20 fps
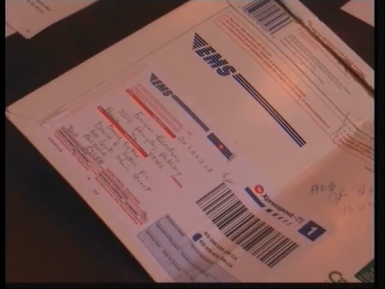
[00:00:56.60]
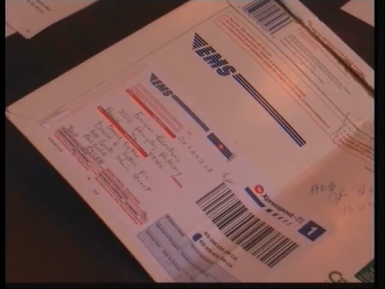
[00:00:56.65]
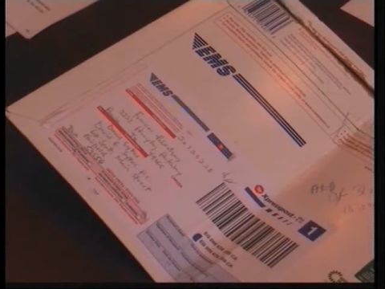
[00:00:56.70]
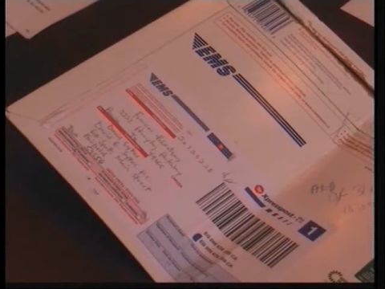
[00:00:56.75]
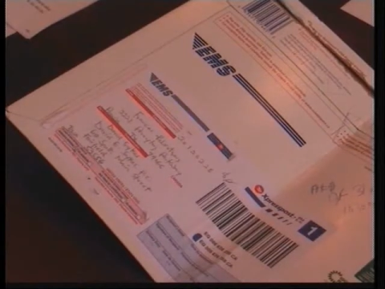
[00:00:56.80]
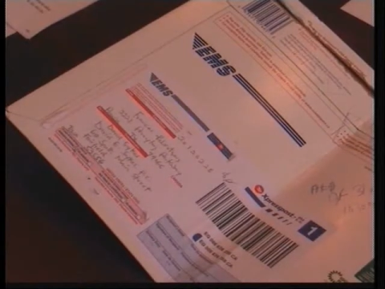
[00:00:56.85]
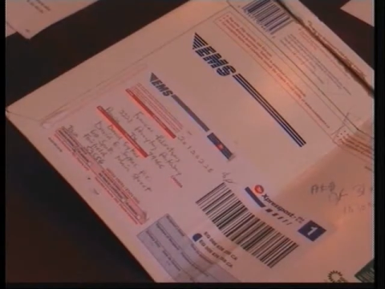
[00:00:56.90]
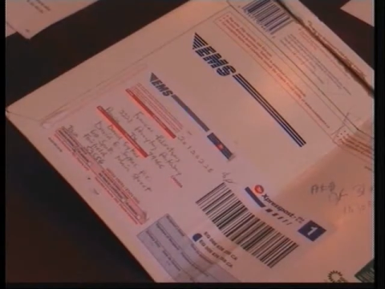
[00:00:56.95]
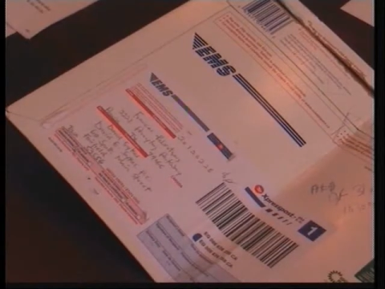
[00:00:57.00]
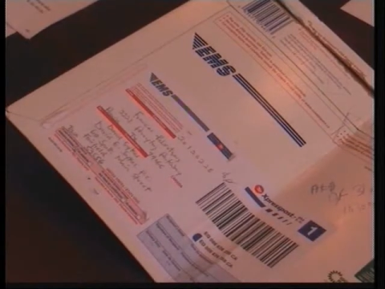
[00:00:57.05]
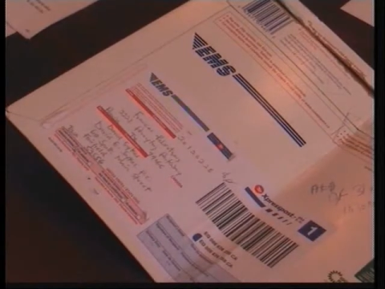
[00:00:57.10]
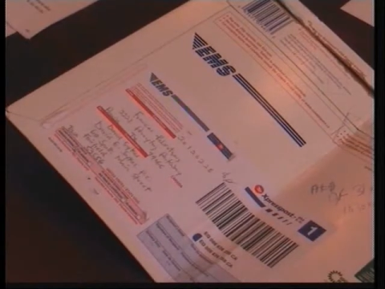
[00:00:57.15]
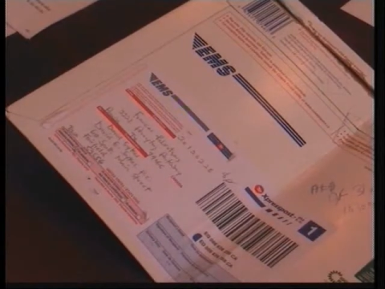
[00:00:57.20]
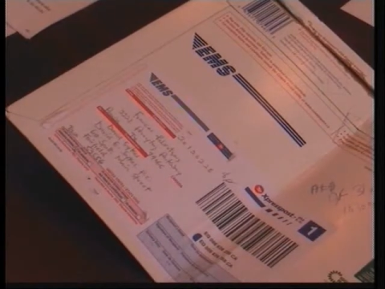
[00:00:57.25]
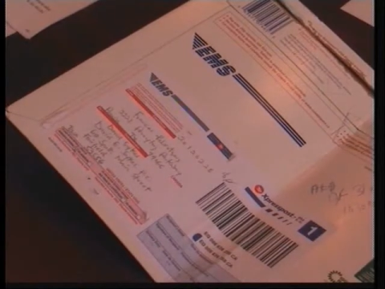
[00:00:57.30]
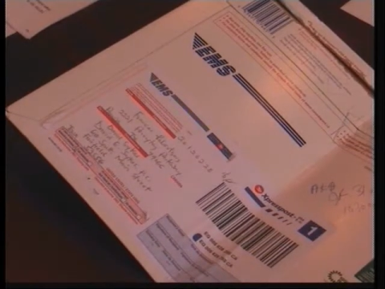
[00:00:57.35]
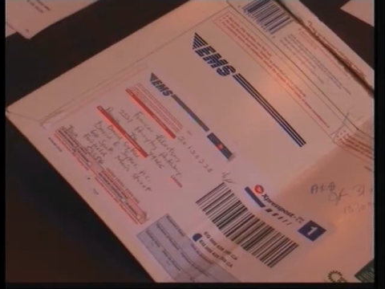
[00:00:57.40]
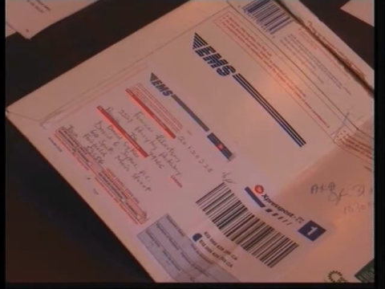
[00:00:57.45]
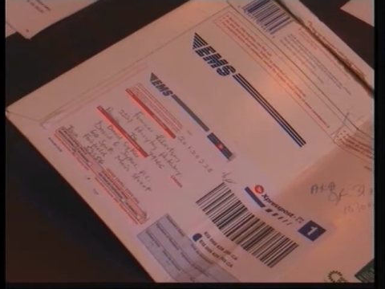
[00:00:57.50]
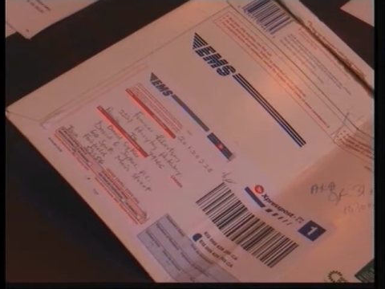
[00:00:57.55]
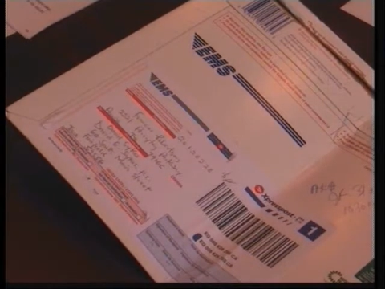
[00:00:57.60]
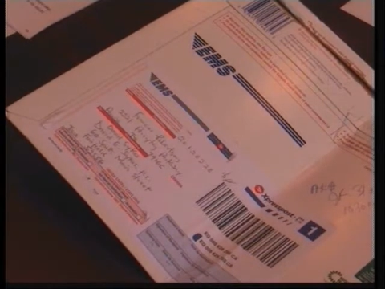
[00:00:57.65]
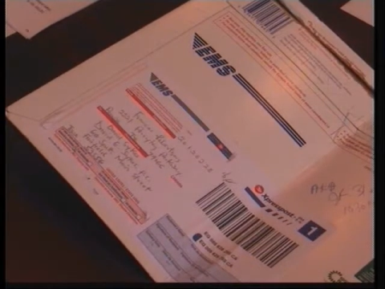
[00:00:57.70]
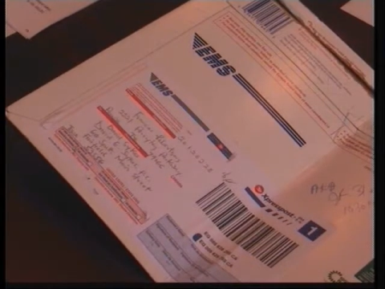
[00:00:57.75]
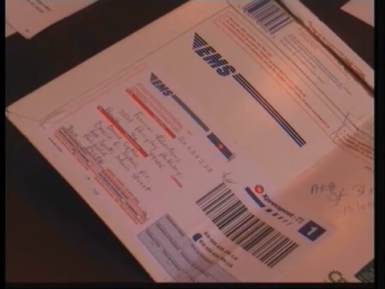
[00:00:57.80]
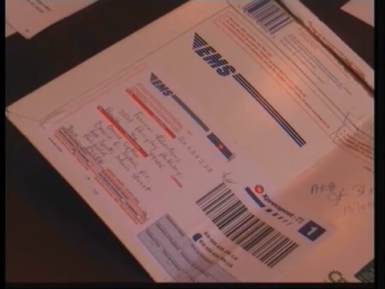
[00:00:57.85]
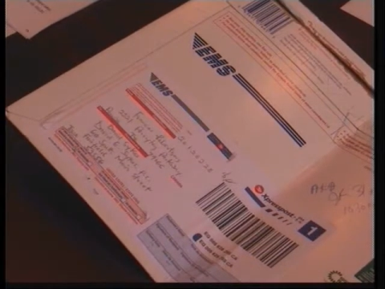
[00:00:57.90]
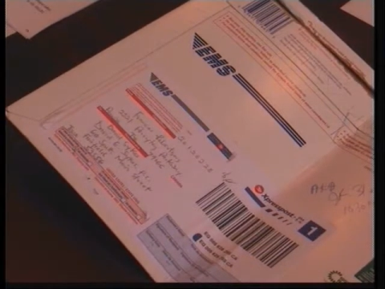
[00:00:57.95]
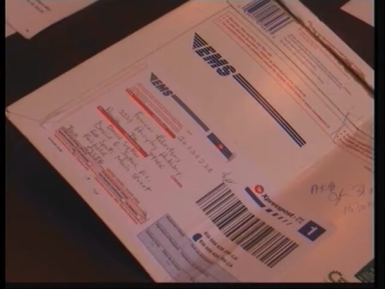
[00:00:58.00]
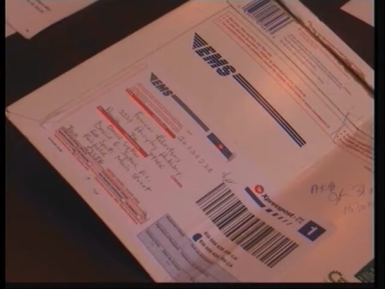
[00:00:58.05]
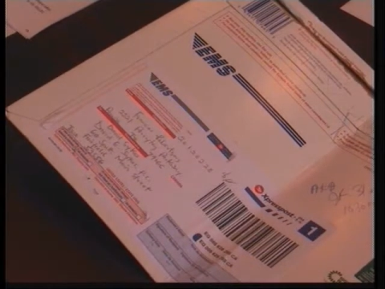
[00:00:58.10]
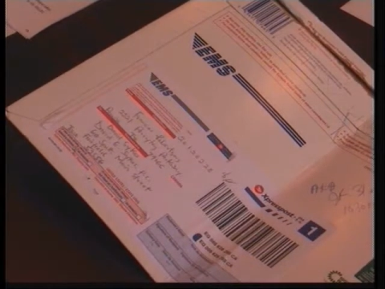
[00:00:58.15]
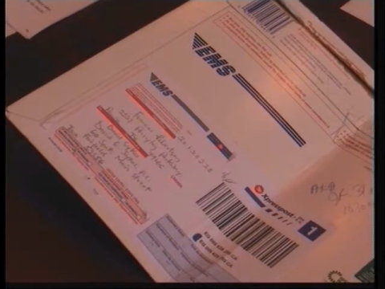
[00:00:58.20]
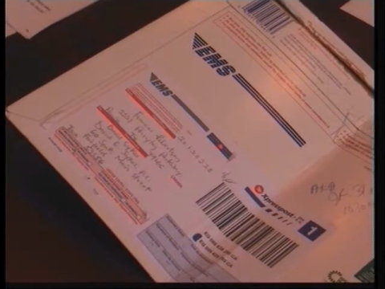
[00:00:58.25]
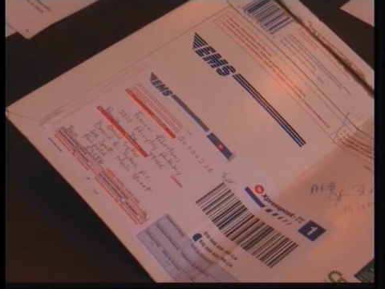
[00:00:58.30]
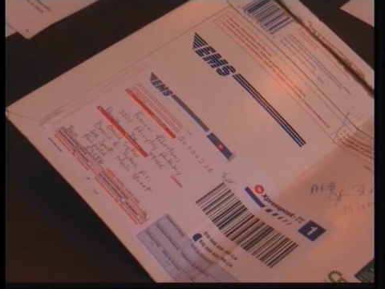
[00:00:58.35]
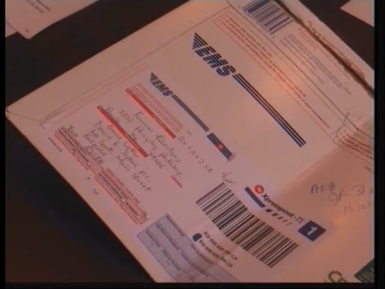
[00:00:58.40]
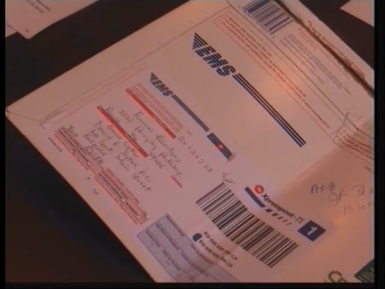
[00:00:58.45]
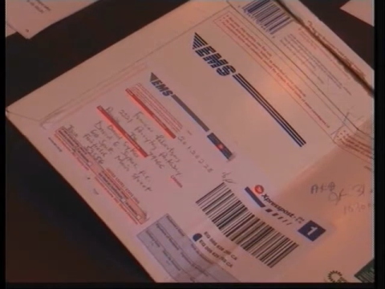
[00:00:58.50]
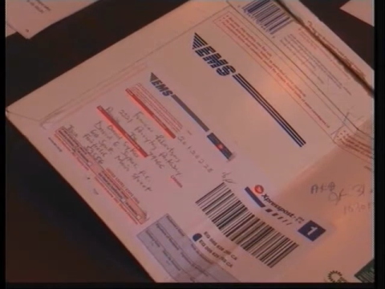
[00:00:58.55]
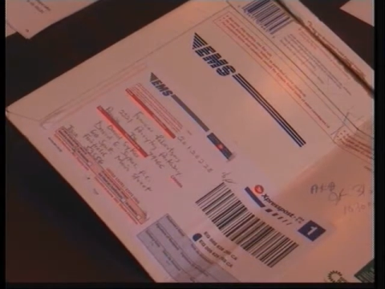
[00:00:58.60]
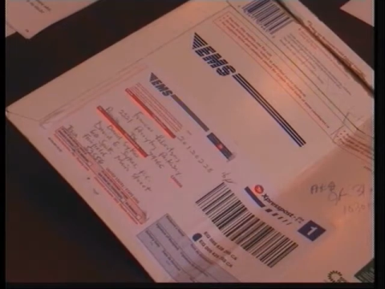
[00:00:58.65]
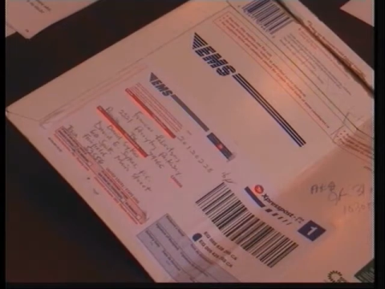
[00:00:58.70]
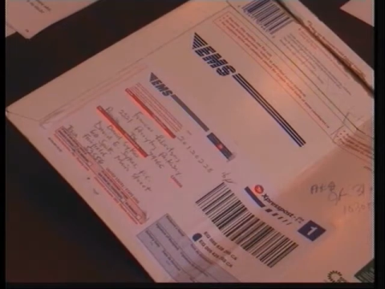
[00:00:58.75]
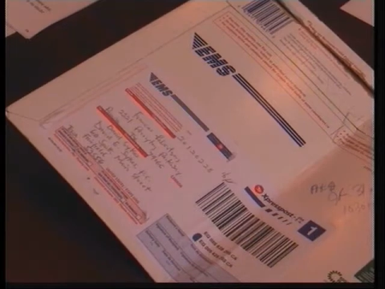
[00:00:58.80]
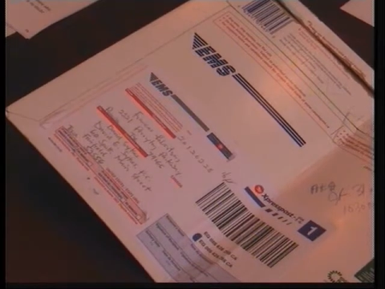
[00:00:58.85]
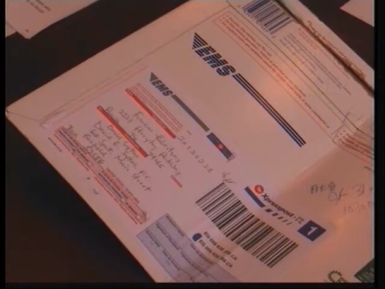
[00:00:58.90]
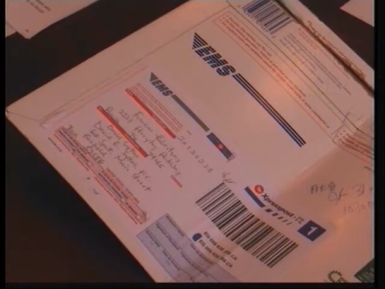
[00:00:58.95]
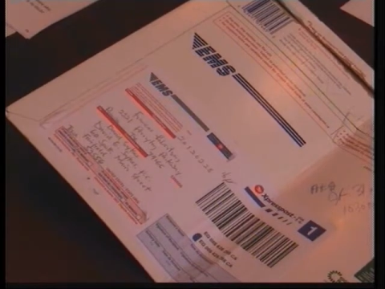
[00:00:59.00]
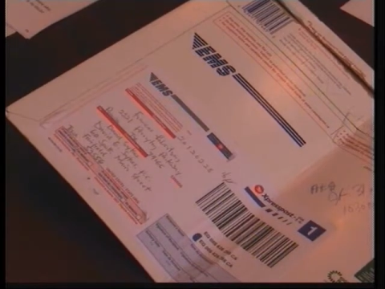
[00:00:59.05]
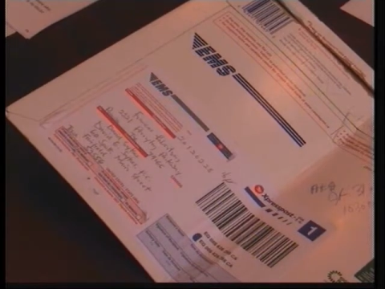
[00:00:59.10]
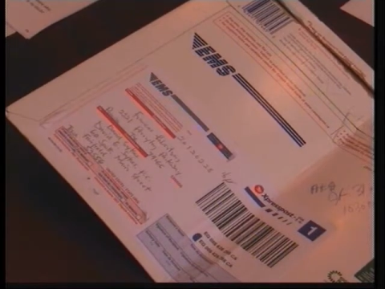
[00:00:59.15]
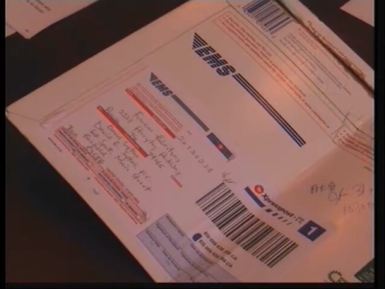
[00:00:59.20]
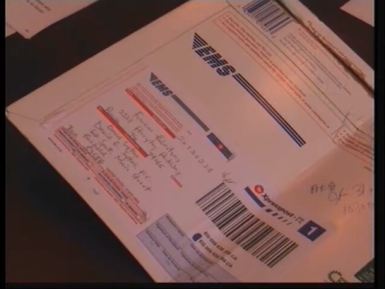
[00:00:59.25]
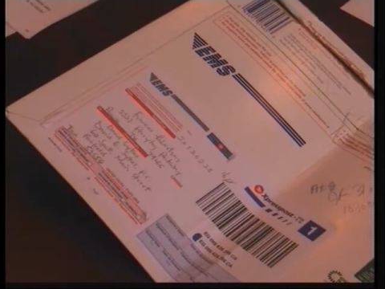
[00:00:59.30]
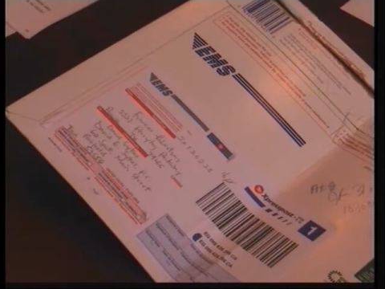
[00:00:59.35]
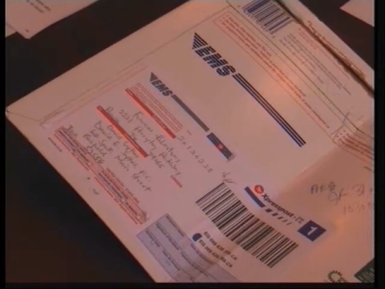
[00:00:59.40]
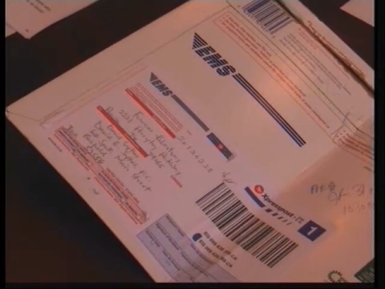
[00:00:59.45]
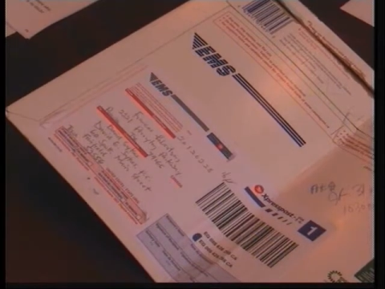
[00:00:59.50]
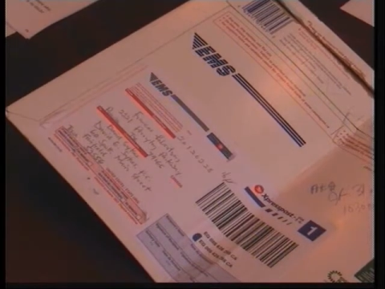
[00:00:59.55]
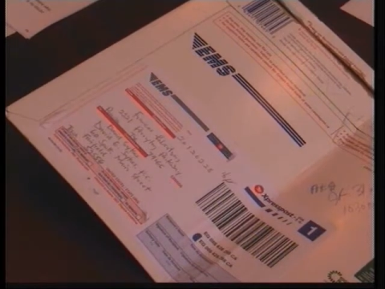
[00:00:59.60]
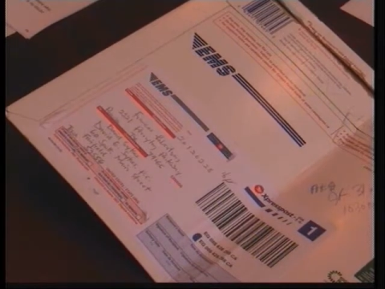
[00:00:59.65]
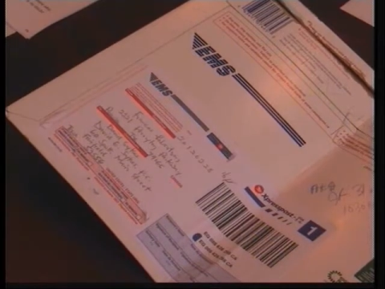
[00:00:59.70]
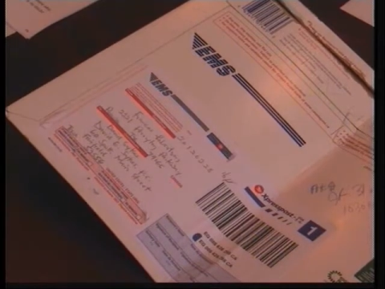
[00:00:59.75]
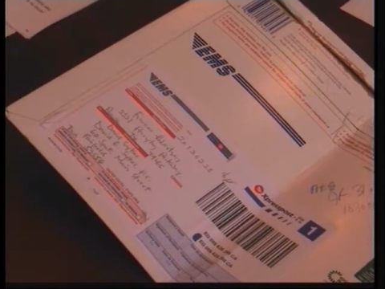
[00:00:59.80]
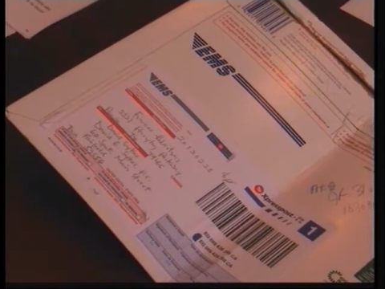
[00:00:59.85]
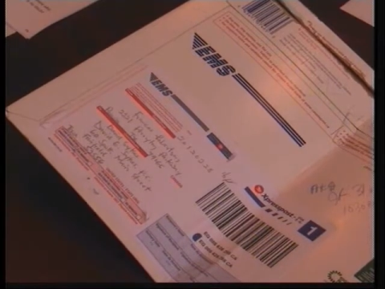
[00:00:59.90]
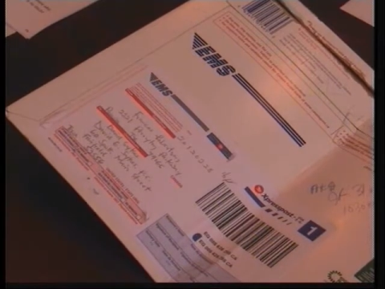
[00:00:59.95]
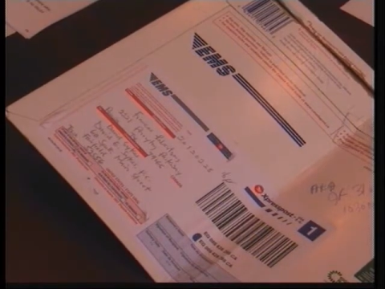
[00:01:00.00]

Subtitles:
[unreadable: no face in view]